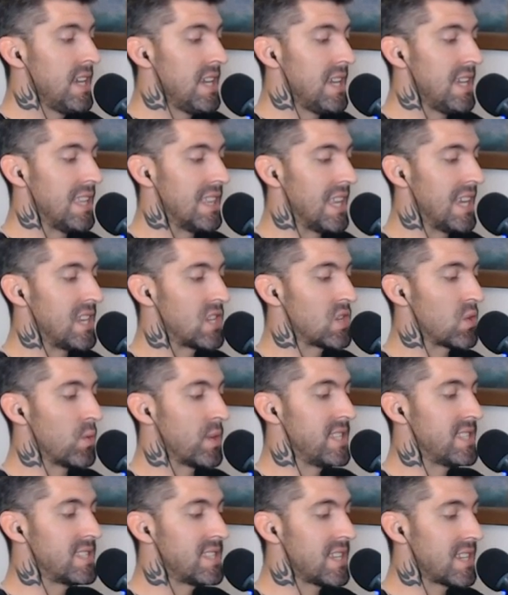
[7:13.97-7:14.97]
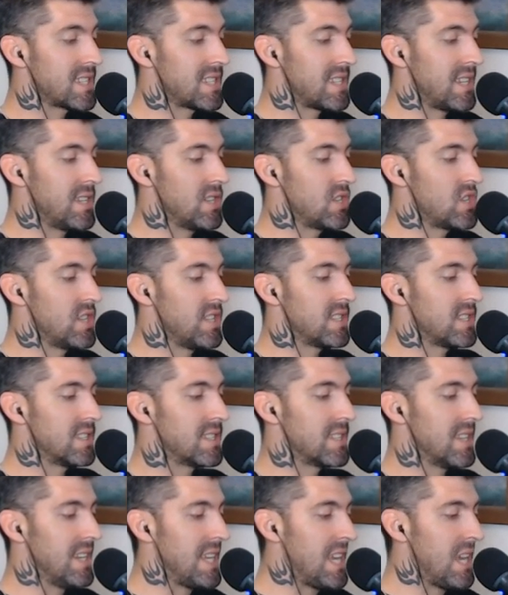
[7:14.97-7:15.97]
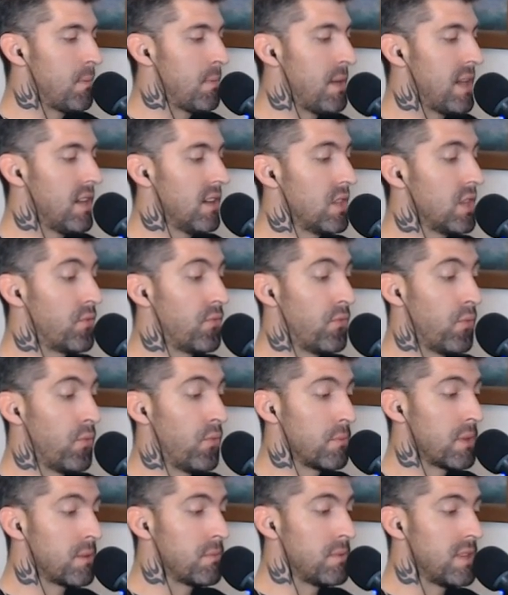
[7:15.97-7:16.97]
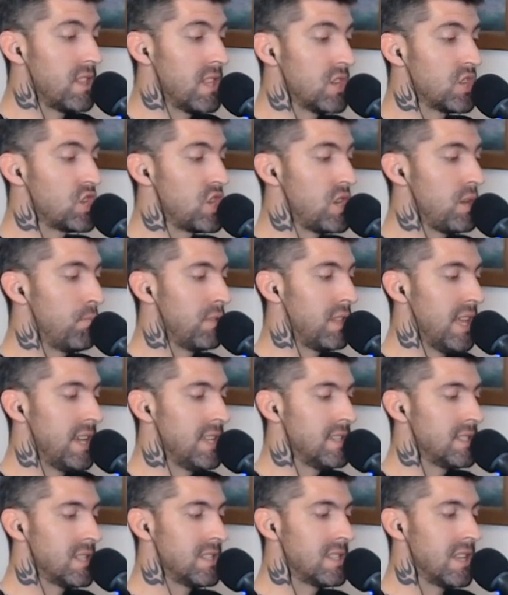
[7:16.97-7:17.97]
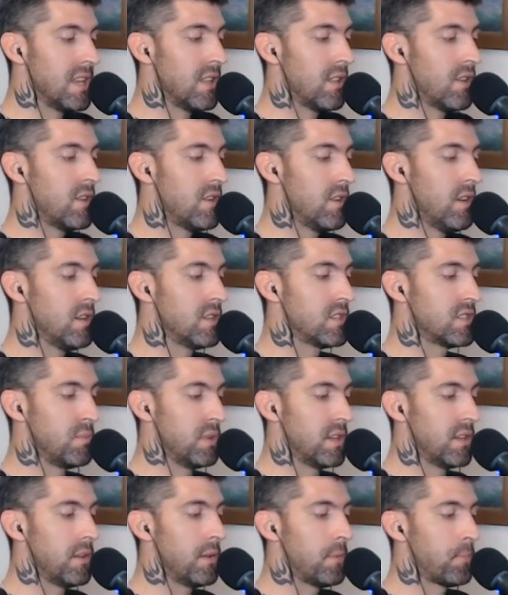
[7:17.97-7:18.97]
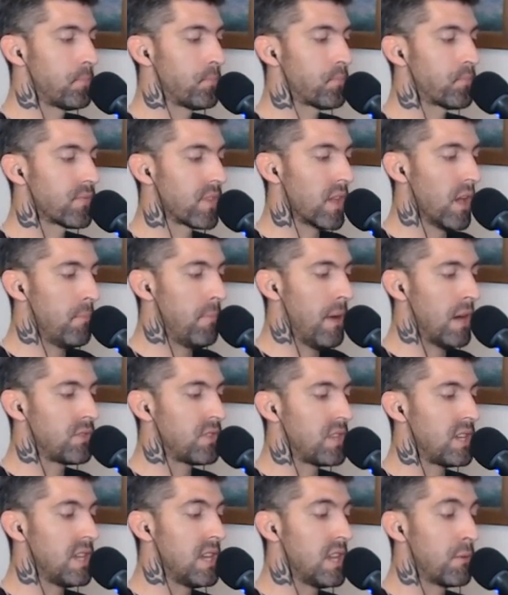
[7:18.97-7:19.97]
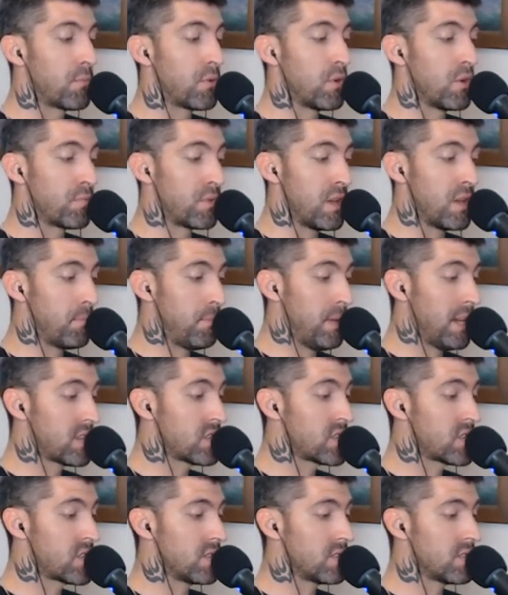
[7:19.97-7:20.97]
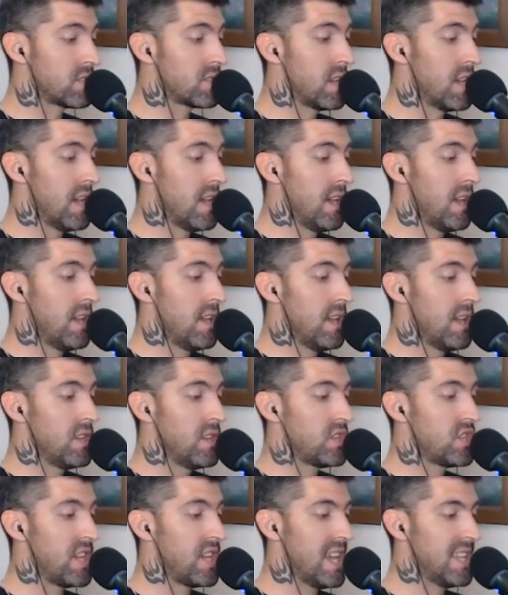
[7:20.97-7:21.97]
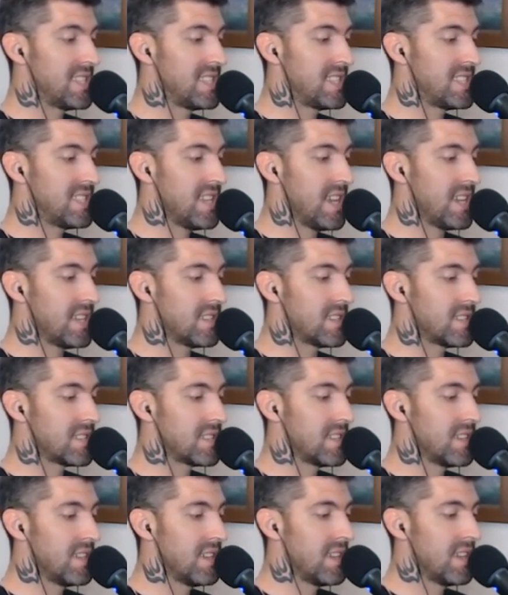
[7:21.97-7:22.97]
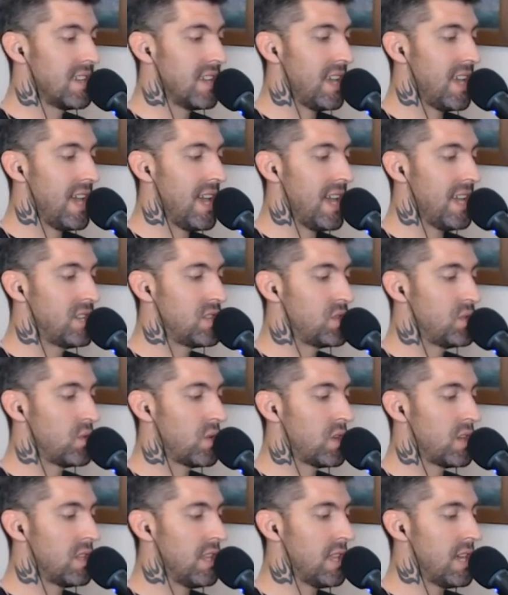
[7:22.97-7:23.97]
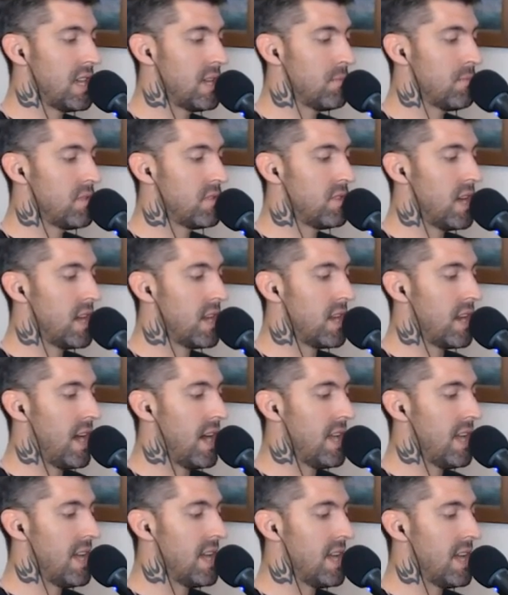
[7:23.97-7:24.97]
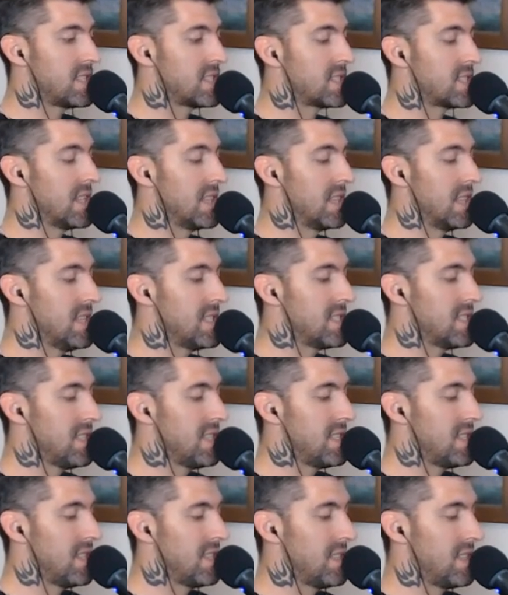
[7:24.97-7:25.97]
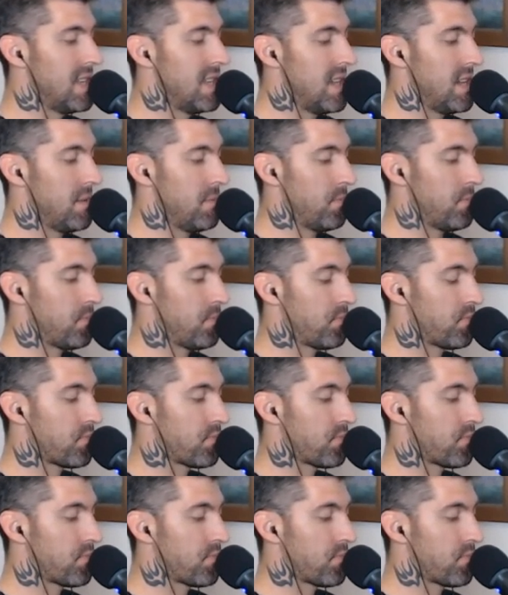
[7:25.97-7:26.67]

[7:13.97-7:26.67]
In late 2016, she sent an email informing me that she planned to tell her husband about the inappropriate pictures she had sent and to claim that I had solicited them.